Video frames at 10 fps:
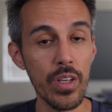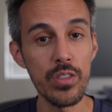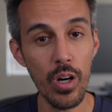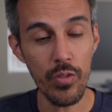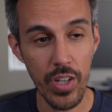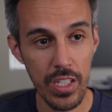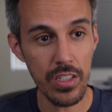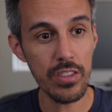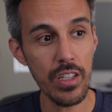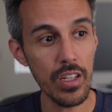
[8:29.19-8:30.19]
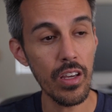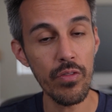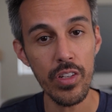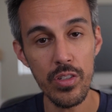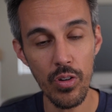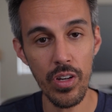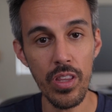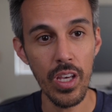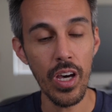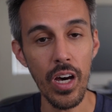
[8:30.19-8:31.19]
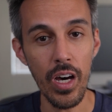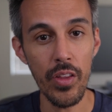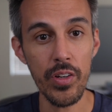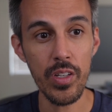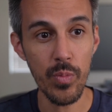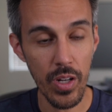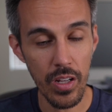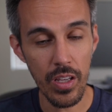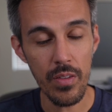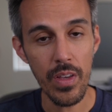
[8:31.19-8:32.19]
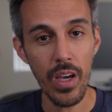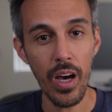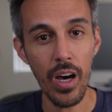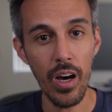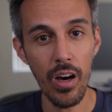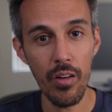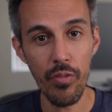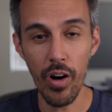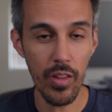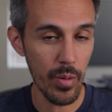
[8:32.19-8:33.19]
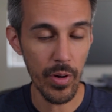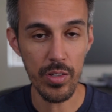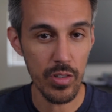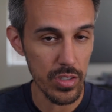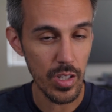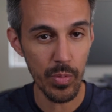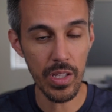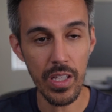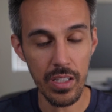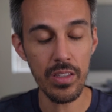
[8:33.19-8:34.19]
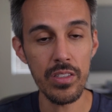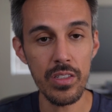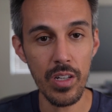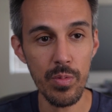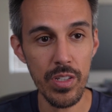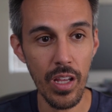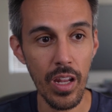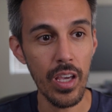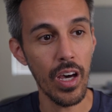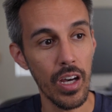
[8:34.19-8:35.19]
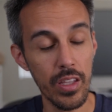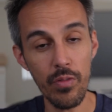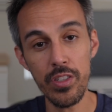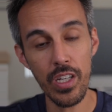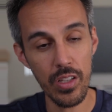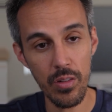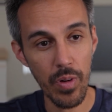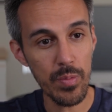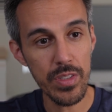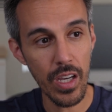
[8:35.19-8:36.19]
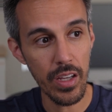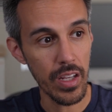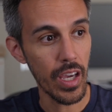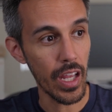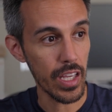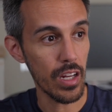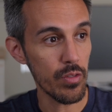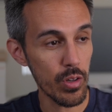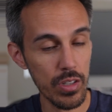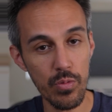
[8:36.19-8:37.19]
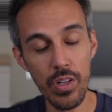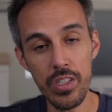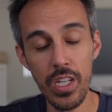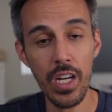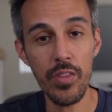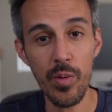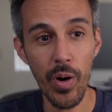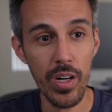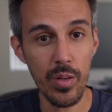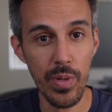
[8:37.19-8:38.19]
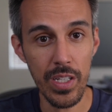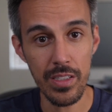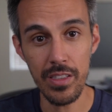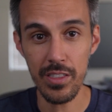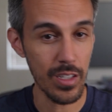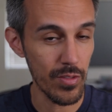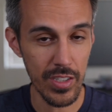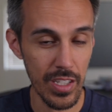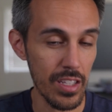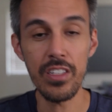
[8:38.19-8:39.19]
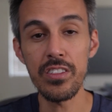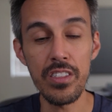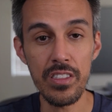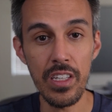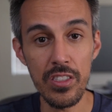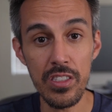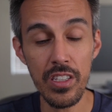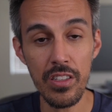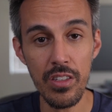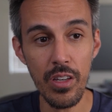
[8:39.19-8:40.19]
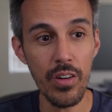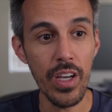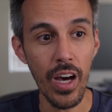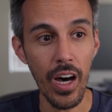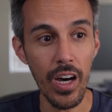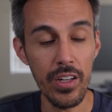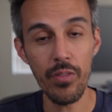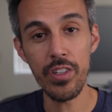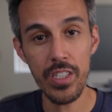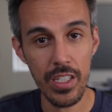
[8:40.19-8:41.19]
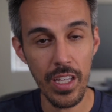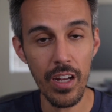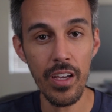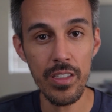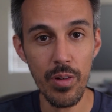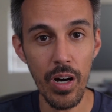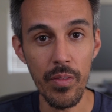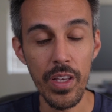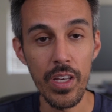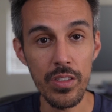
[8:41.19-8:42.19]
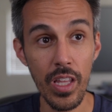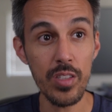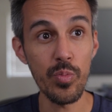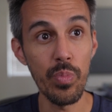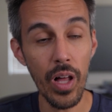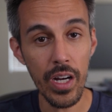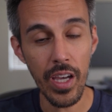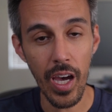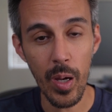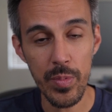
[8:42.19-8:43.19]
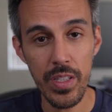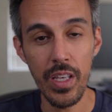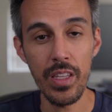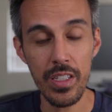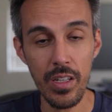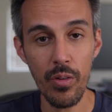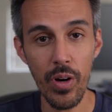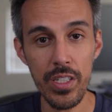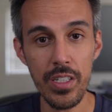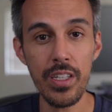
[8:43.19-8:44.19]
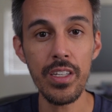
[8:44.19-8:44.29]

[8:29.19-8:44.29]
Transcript: So if you guys are interested, definitely join their community, follow them on all socials. I'll put the link in the description. Definitely check out their website. And again, if you guys want to check out their marketplace and see if there's anything interesting to you, definitely check that as well. So that's BlockApps. Thanks everyone for watching.